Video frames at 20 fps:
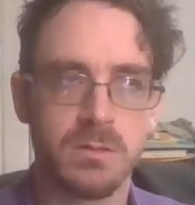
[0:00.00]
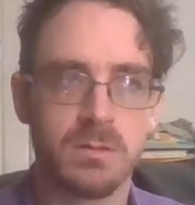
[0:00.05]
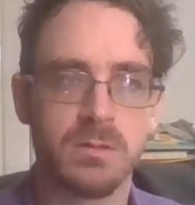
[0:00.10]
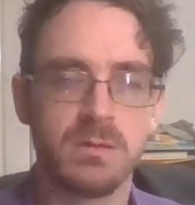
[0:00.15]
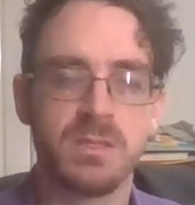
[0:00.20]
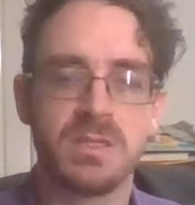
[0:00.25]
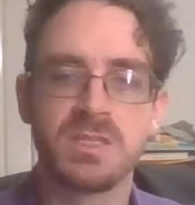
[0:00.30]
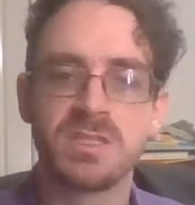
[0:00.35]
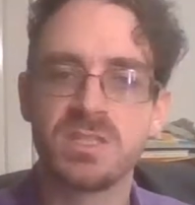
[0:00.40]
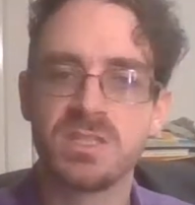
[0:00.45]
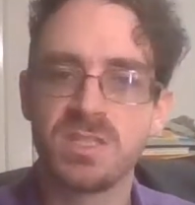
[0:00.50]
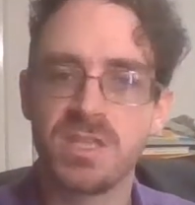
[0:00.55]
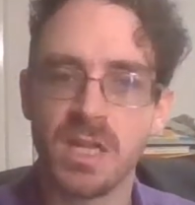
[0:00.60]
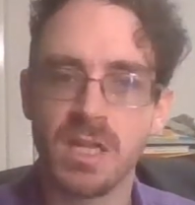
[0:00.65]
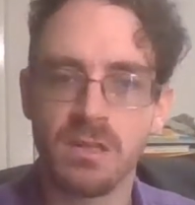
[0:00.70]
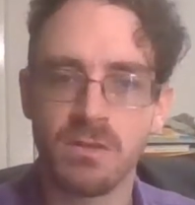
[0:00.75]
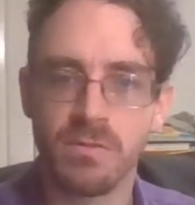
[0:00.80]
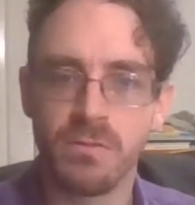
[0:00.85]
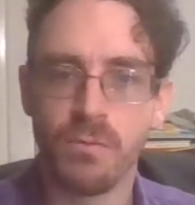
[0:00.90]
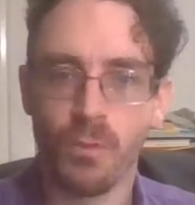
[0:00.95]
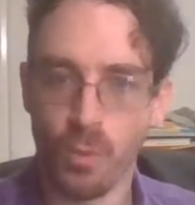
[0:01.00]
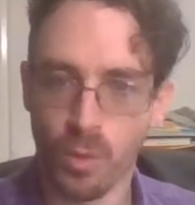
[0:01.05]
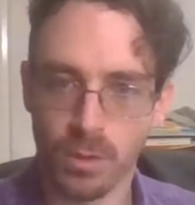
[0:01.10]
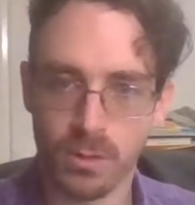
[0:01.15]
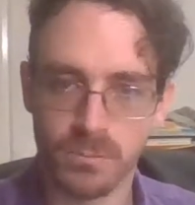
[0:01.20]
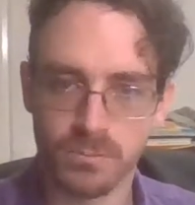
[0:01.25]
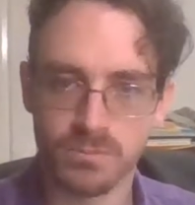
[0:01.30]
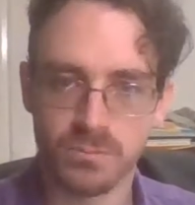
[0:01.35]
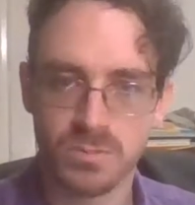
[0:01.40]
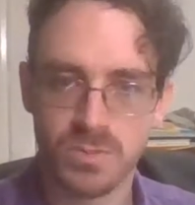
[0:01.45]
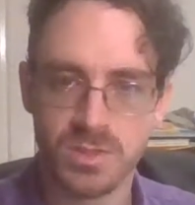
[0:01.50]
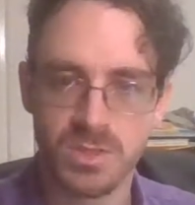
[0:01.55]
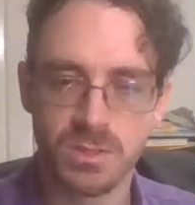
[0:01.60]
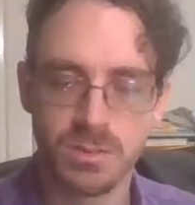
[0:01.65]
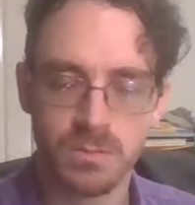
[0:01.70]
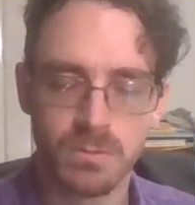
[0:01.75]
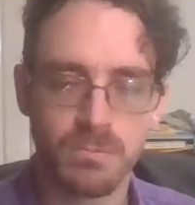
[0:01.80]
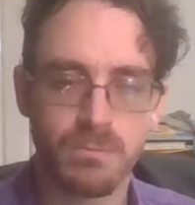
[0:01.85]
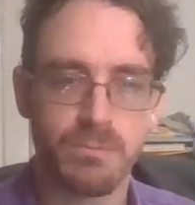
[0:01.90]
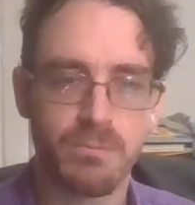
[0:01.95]
distinct forms
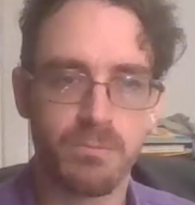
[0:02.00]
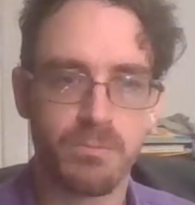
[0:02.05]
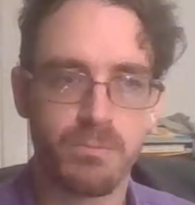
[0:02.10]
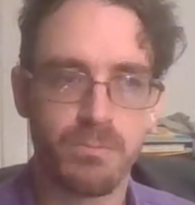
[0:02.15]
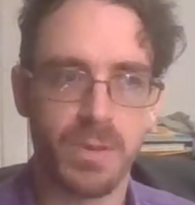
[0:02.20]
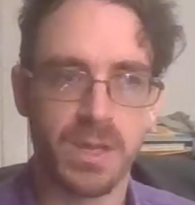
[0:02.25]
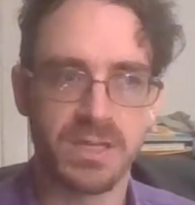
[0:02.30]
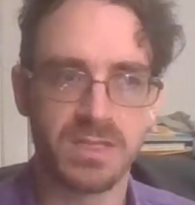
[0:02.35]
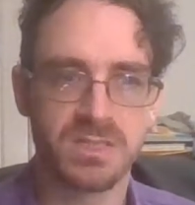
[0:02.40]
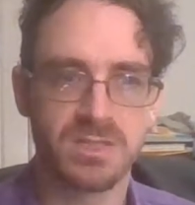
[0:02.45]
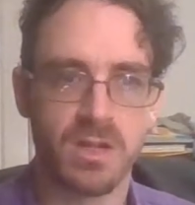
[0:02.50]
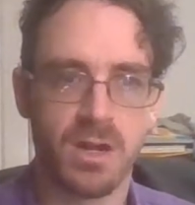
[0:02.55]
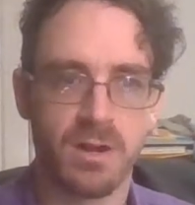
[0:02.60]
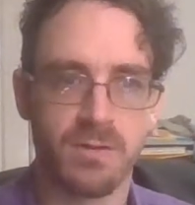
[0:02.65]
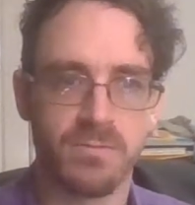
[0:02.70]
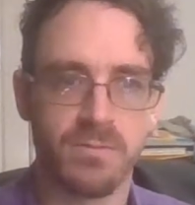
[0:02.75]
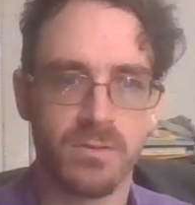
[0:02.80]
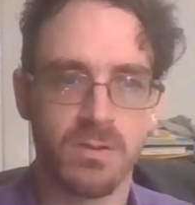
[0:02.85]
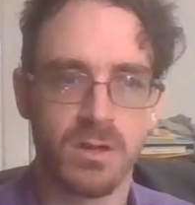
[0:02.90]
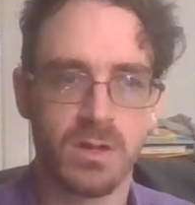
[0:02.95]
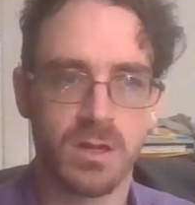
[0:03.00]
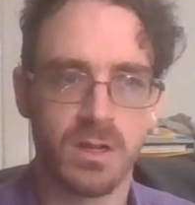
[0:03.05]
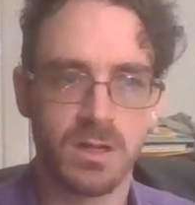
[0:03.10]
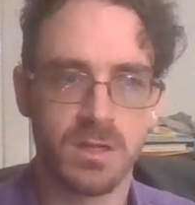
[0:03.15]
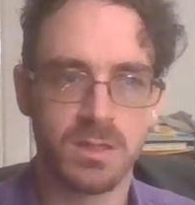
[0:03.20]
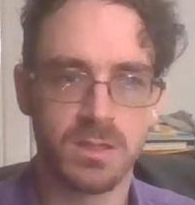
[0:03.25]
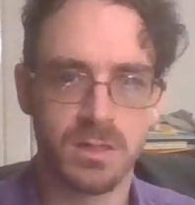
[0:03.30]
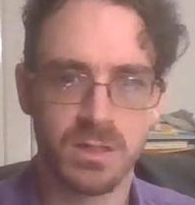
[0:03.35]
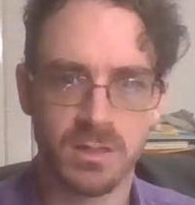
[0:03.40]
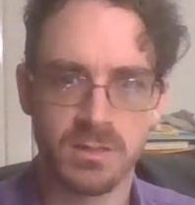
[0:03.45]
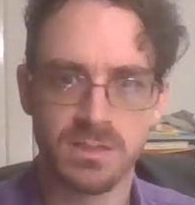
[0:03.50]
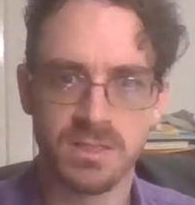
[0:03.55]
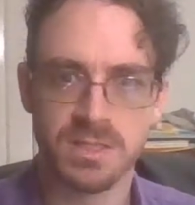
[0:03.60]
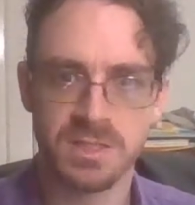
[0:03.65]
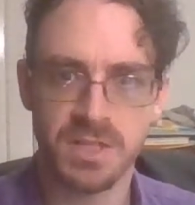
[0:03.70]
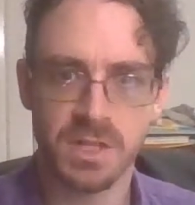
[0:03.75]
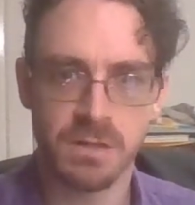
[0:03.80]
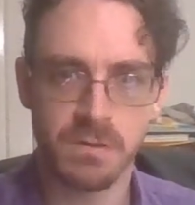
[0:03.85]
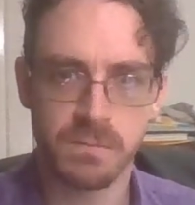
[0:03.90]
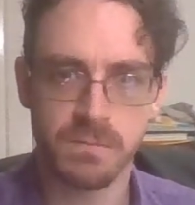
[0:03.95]
based off
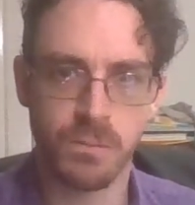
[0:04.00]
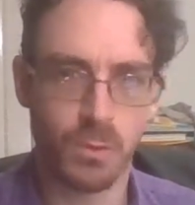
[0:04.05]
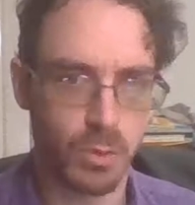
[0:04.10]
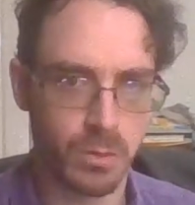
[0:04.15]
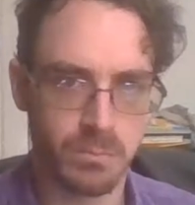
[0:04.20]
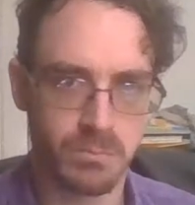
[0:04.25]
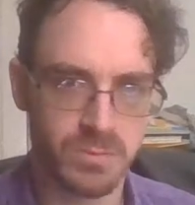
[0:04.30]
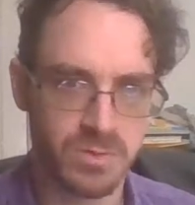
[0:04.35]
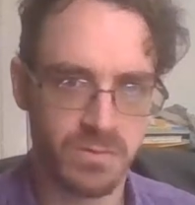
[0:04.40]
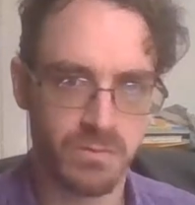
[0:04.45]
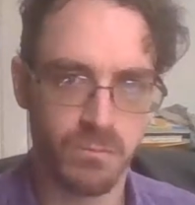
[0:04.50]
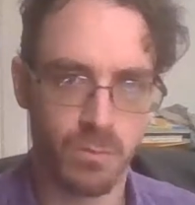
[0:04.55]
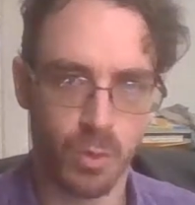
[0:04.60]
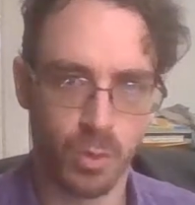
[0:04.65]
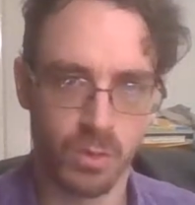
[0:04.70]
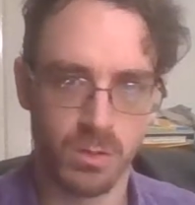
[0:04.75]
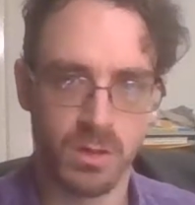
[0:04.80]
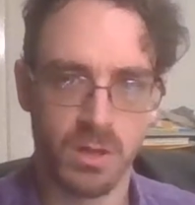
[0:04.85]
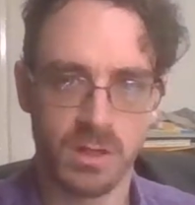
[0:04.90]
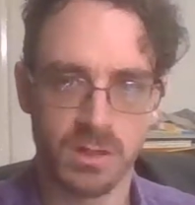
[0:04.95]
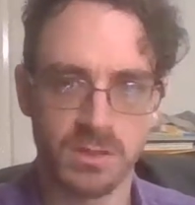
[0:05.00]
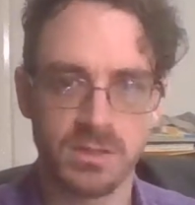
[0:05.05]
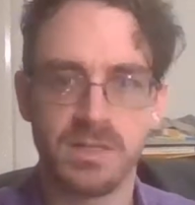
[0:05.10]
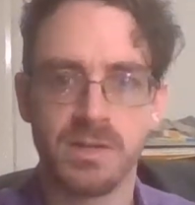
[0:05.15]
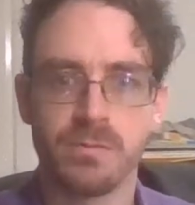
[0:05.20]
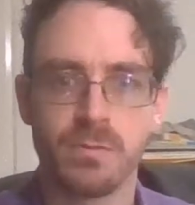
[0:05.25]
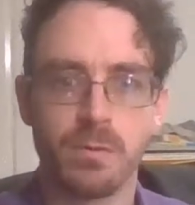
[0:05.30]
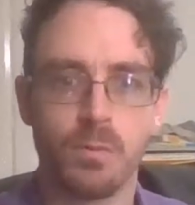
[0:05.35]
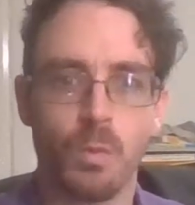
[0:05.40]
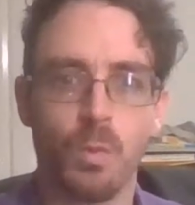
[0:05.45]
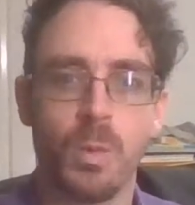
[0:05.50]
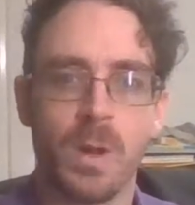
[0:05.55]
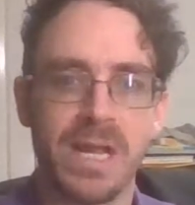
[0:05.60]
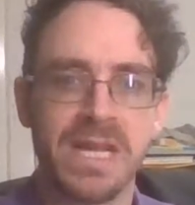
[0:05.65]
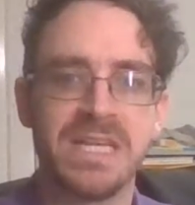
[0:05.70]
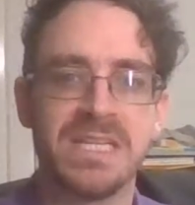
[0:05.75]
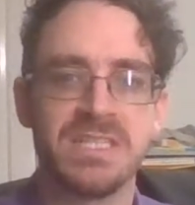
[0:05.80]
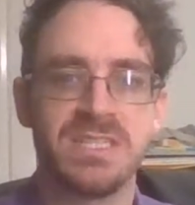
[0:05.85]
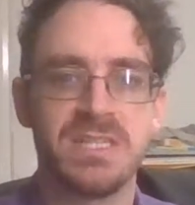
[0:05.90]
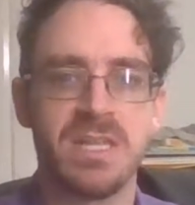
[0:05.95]
distinct forms of moral luck, different
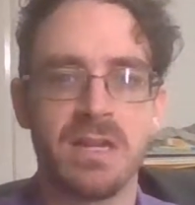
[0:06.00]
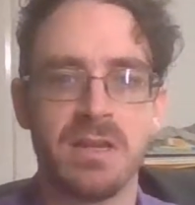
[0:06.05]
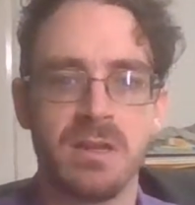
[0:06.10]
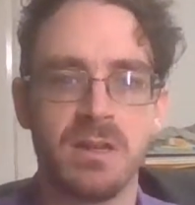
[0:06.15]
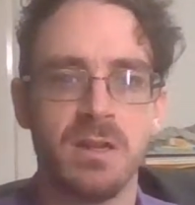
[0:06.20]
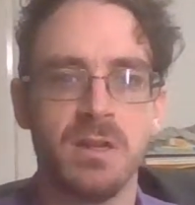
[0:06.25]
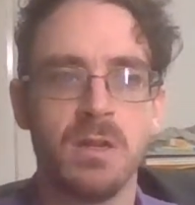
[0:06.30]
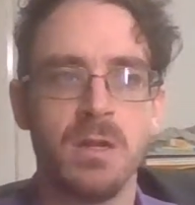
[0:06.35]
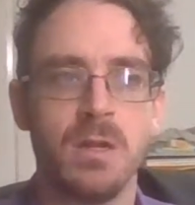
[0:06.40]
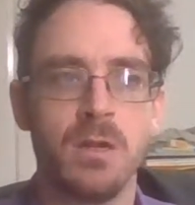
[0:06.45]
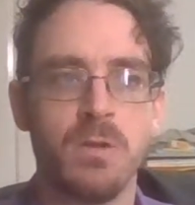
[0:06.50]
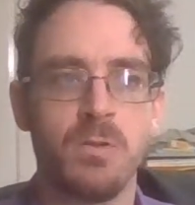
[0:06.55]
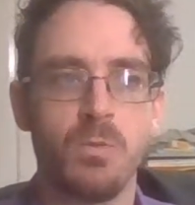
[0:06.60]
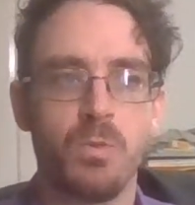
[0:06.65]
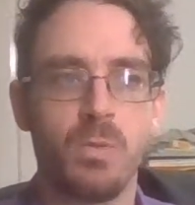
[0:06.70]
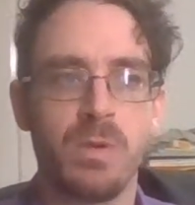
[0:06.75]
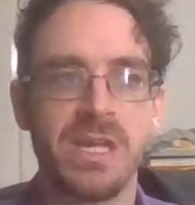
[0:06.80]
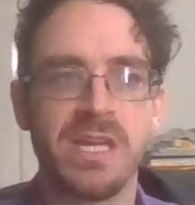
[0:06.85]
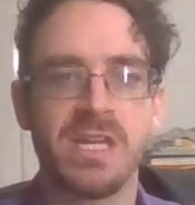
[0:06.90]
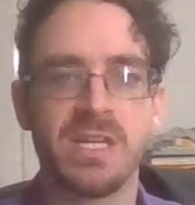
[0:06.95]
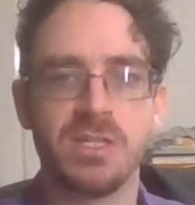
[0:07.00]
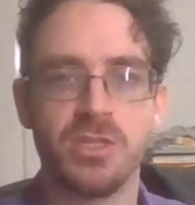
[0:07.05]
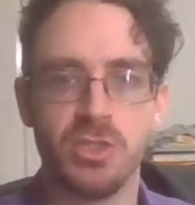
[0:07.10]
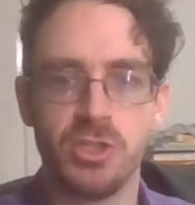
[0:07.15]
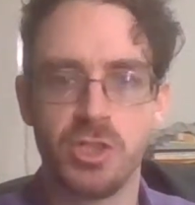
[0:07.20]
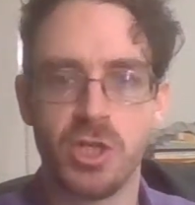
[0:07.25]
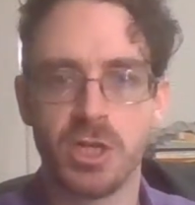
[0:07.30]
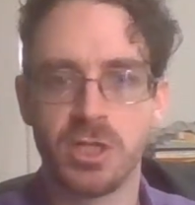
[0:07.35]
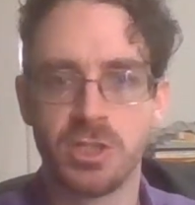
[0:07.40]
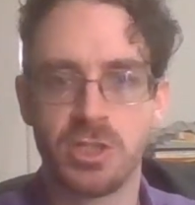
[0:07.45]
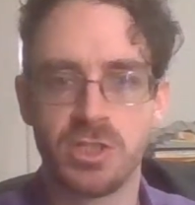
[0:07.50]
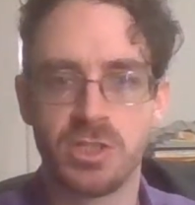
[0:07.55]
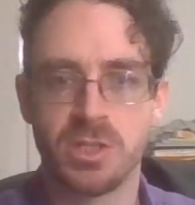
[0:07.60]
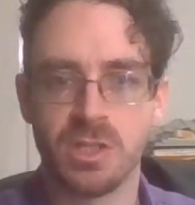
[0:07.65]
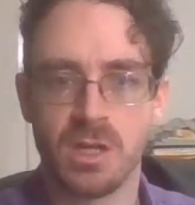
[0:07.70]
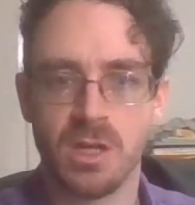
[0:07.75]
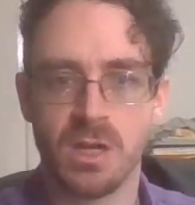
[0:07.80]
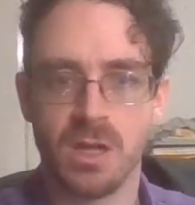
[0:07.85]
ways that we can judge